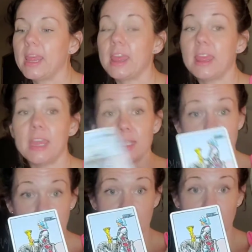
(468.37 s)
this
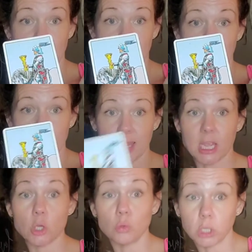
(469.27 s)
is indicating that
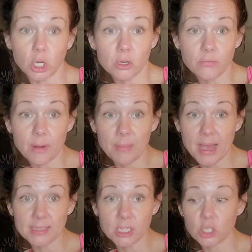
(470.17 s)
you learned from
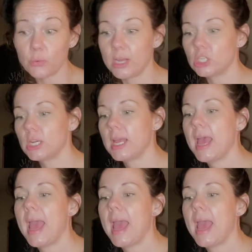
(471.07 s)
that situation